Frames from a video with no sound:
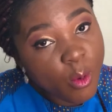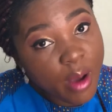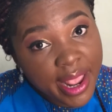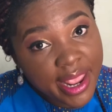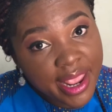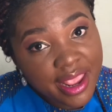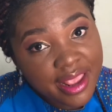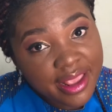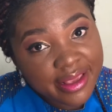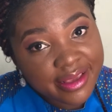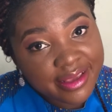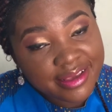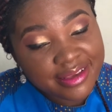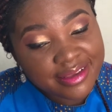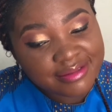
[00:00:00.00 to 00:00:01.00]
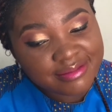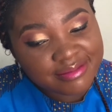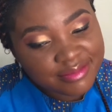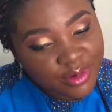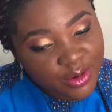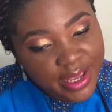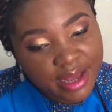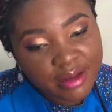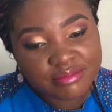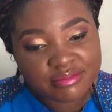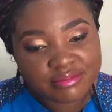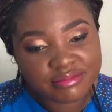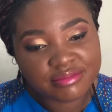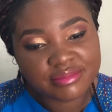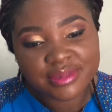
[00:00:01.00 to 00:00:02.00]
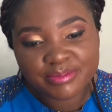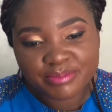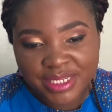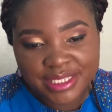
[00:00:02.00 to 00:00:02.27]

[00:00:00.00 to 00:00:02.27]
Oh yeah,